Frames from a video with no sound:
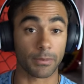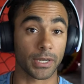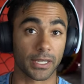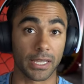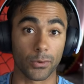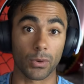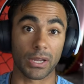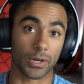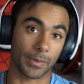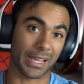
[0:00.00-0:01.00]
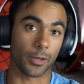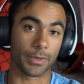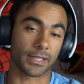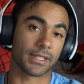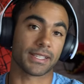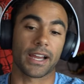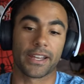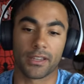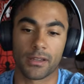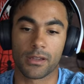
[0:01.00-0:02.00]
I'm gonna give away one of my helmets and sign it.